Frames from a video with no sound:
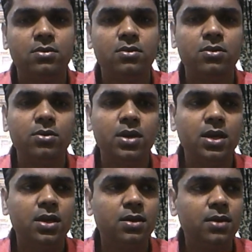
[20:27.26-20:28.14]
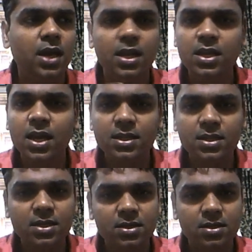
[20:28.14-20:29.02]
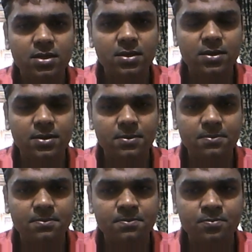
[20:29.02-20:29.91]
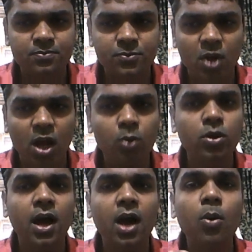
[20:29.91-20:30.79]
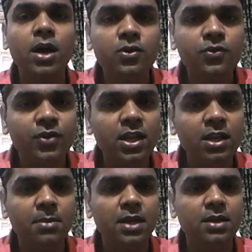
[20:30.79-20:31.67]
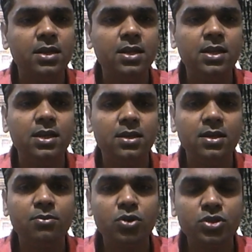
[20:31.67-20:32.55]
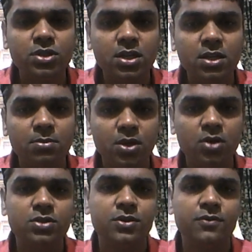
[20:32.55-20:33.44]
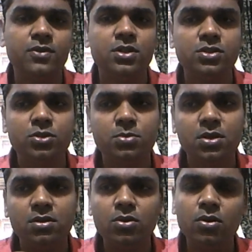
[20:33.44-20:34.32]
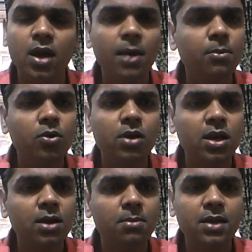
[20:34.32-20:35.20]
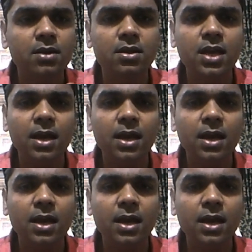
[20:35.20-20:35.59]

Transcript: Okay. Any other? How are you feeling mentally, emotionally because of this tumor? No, I'm okay mentally.